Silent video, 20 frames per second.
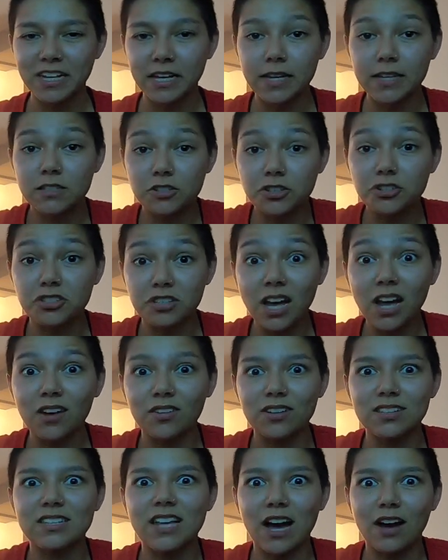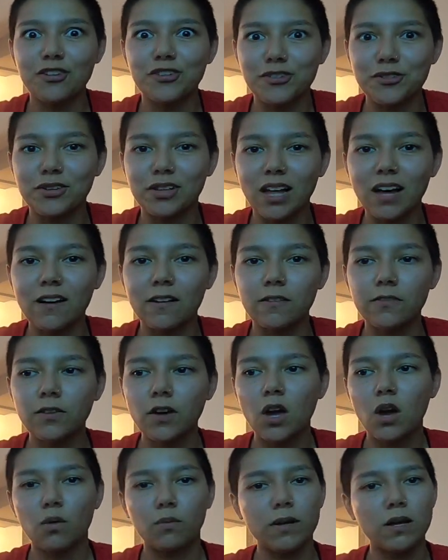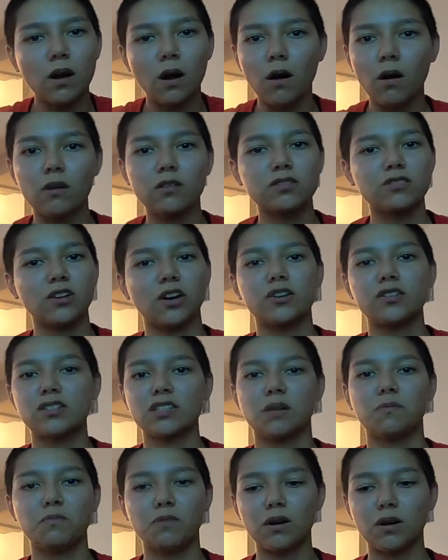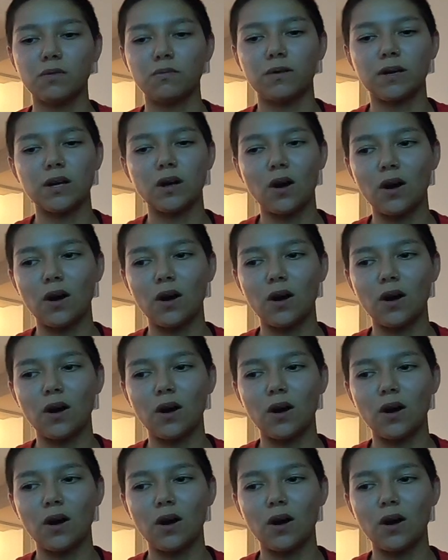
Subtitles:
It's your style. It's how you glove. We all start somewhere.